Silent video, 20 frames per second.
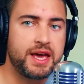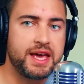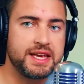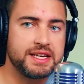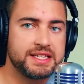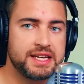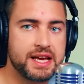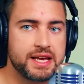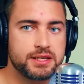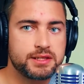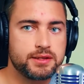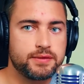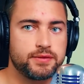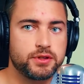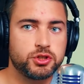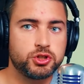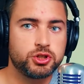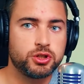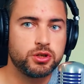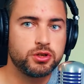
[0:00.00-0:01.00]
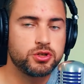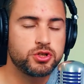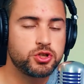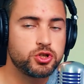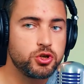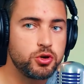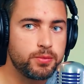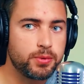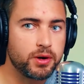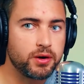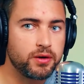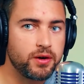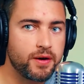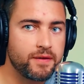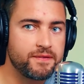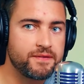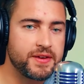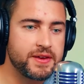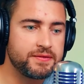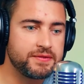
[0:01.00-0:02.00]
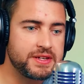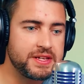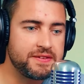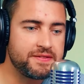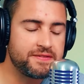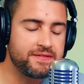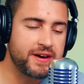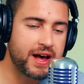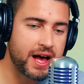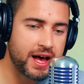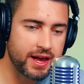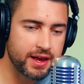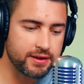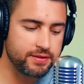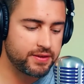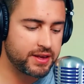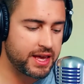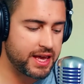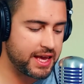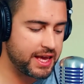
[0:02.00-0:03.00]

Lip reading: a test of the Shure Super 55,